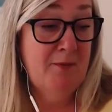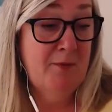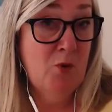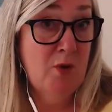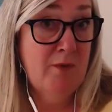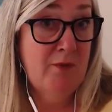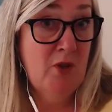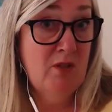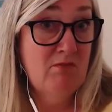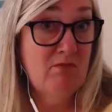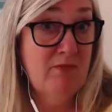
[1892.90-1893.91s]
4
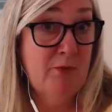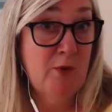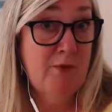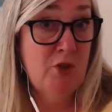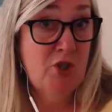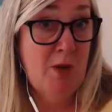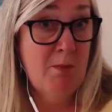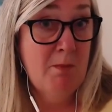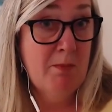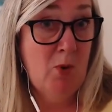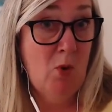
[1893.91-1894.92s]
foot
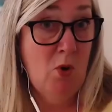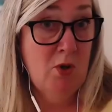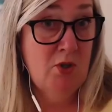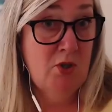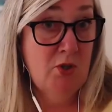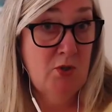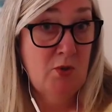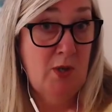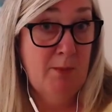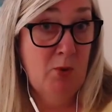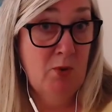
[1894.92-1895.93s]
jump onto
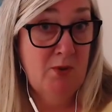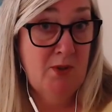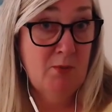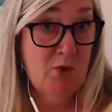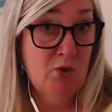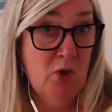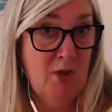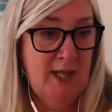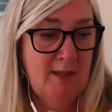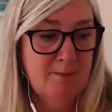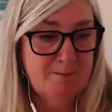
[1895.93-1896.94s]
a boat that was rocking.